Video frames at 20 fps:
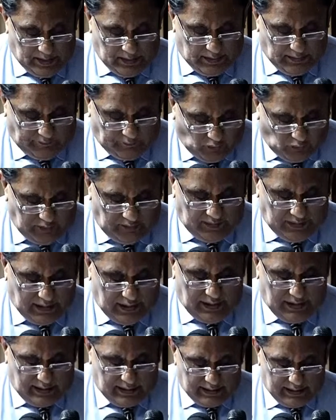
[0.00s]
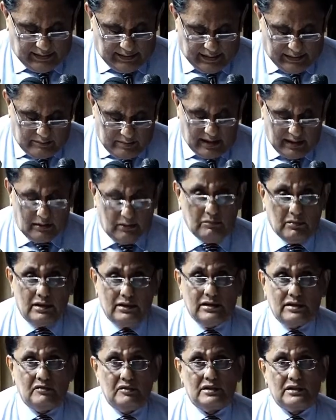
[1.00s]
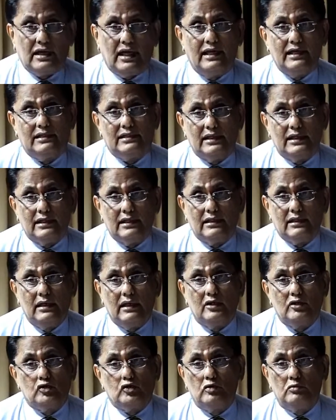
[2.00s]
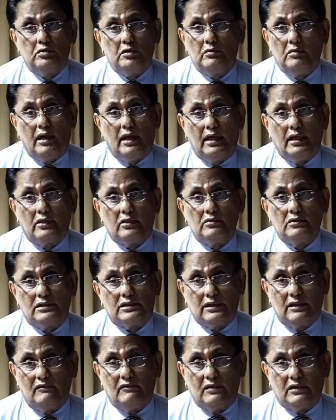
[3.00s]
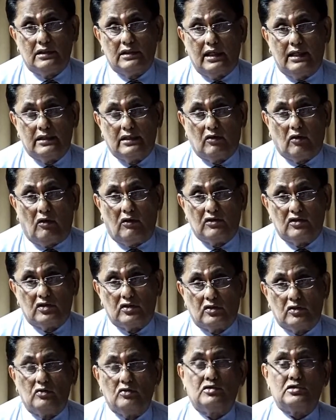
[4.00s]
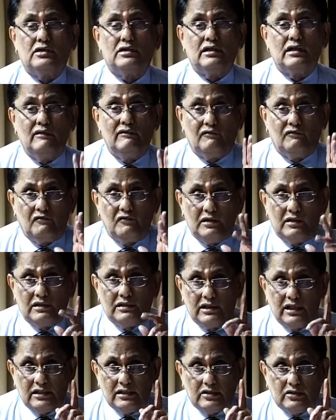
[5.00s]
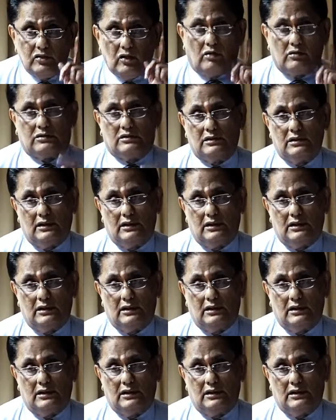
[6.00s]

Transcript: The following are the amendments which I think should be made to the 78th Constitution if it does not